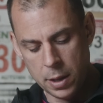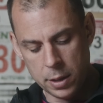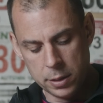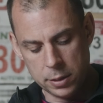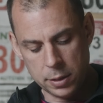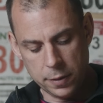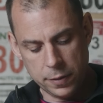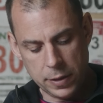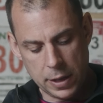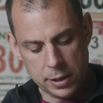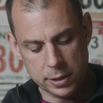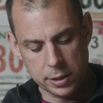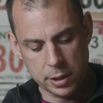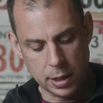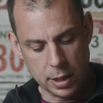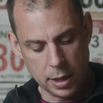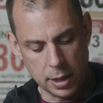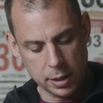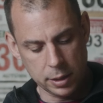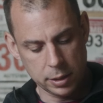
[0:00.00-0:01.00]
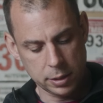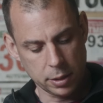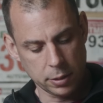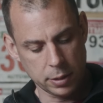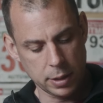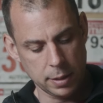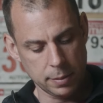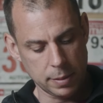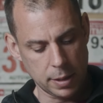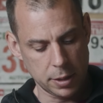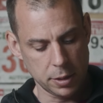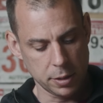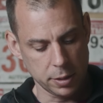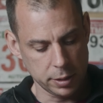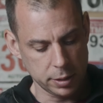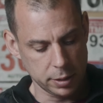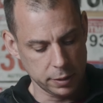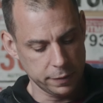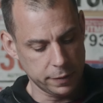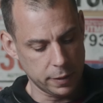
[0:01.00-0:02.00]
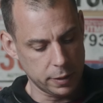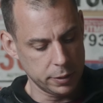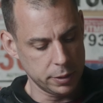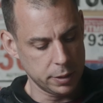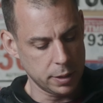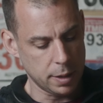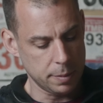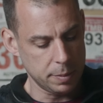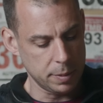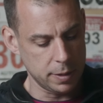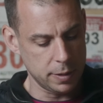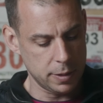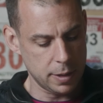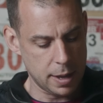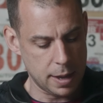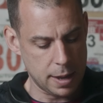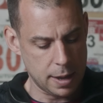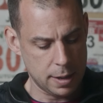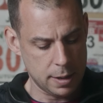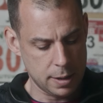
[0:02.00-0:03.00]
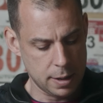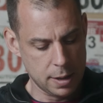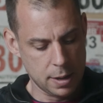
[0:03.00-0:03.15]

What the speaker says: So if that's the case, I'll keep that nicely folded up in there.